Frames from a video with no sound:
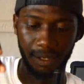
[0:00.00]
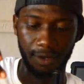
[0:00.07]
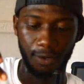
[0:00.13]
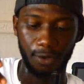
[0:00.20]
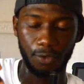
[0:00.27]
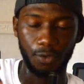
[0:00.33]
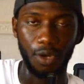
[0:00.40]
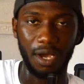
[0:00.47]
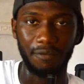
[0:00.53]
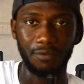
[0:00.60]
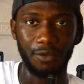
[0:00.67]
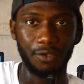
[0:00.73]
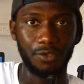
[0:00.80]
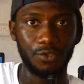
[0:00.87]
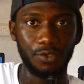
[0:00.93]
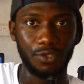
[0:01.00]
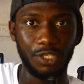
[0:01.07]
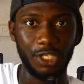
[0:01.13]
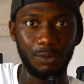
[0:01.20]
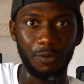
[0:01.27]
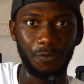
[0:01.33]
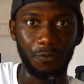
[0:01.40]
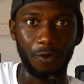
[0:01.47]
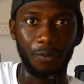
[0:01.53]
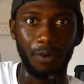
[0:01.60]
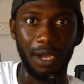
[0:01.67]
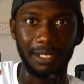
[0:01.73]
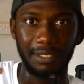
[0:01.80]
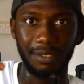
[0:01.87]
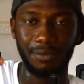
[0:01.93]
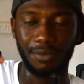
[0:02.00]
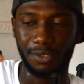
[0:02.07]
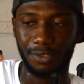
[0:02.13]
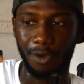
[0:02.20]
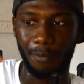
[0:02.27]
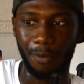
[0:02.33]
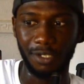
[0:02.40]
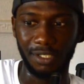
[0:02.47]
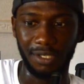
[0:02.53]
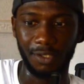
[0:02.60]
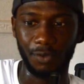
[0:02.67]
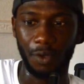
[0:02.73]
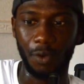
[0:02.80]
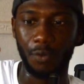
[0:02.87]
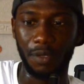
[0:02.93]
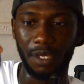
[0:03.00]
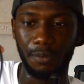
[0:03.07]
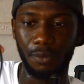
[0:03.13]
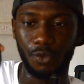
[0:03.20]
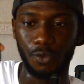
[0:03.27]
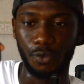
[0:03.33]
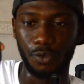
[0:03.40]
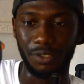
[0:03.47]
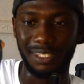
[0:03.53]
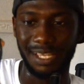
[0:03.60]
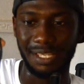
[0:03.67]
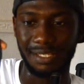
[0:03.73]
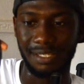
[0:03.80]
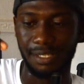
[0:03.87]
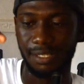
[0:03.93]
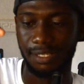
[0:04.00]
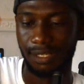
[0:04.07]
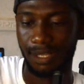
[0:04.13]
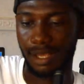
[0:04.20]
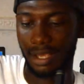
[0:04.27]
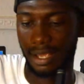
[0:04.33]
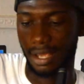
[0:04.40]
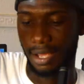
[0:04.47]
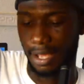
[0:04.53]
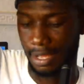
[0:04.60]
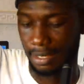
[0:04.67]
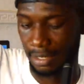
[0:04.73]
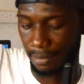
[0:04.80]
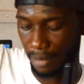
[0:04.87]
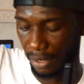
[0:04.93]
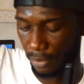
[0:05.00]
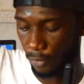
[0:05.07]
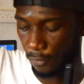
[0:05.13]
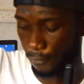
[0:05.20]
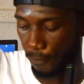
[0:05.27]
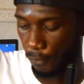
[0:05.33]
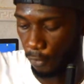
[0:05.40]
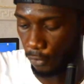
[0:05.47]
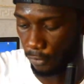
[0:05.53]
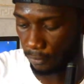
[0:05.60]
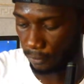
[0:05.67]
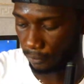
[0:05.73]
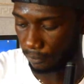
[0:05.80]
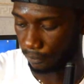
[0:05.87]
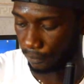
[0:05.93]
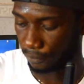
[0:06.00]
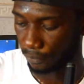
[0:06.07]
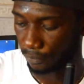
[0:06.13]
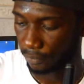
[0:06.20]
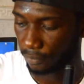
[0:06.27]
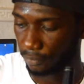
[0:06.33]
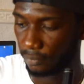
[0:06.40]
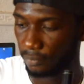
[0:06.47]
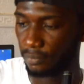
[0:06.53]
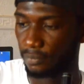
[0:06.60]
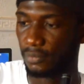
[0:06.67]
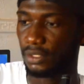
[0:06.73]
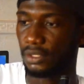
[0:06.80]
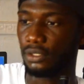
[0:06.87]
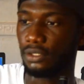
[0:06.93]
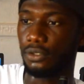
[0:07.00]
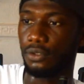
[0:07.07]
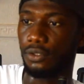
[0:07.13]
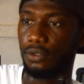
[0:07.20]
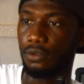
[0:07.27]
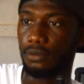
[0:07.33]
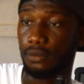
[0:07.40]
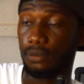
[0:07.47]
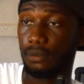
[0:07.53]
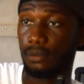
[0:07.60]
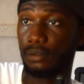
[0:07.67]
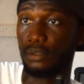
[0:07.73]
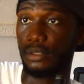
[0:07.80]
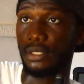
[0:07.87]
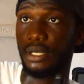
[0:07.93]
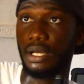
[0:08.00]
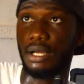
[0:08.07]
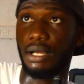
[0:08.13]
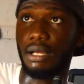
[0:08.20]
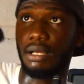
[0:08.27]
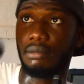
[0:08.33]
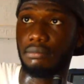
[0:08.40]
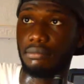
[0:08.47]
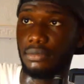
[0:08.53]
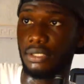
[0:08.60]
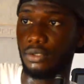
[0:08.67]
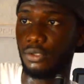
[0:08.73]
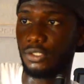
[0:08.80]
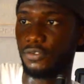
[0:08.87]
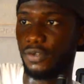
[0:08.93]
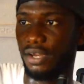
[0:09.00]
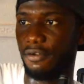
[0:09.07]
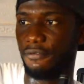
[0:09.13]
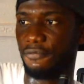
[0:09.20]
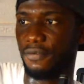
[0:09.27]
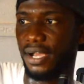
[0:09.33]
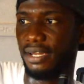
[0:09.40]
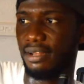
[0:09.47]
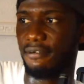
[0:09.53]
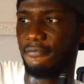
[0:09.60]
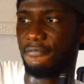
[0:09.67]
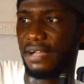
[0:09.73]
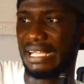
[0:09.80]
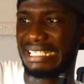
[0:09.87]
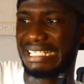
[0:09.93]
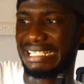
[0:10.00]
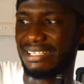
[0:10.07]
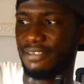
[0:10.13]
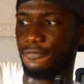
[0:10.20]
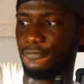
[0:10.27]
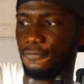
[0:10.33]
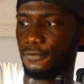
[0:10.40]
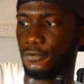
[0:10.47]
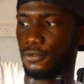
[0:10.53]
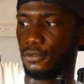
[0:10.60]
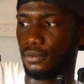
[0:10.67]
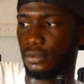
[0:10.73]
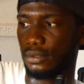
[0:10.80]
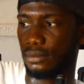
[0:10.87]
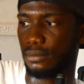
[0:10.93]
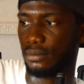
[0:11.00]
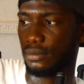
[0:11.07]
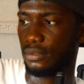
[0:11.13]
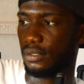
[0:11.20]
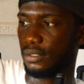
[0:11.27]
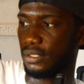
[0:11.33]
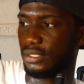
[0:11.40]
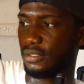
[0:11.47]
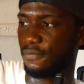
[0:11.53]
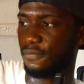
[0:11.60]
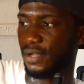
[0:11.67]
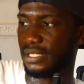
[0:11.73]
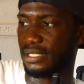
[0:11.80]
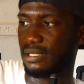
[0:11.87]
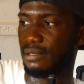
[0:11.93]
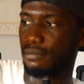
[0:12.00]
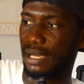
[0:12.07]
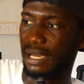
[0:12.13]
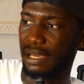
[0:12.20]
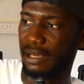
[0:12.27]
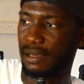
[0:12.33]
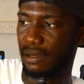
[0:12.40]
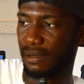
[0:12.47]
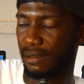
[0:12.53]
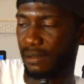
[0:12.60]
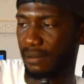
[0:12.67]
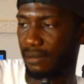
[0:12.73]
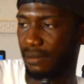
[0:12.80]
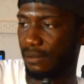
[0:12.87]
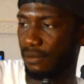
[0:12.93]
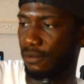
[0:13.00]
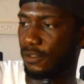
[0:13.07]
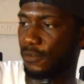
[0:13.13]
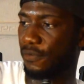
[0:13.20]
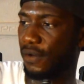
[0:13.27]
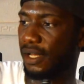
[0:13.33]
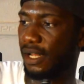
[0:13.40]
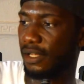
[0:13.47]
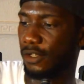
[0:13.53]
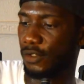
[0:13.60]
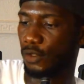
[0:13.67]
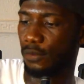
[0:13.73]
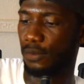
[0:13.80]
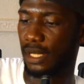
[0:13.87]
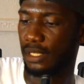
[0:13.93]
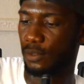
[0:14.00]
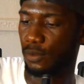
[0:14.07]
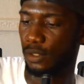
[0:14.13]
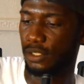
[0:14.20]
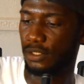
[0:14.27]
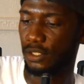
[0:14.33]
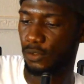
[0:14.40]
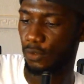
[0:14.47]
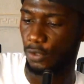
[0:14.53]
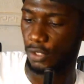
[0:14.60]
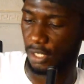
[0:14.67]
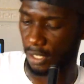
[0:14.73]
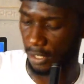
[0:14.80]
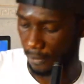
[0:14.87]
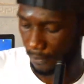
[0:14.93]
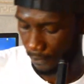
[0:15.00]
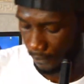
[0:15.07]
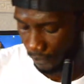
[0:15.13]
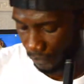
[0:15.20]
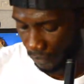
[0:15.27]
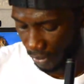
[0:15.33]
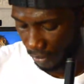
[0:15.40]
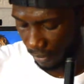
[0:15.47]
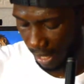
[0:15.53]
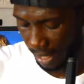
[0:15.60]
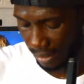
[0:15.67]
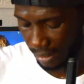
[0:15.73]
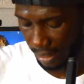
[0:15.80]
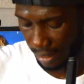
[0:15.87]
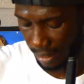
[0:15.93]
Although I've not used this before, but I think with common sense one will be able to test this. And the microphone, you know, it looks very fine and fanciful. It's a fancy mic. It looks fine. I just hope that the quality is okay, right?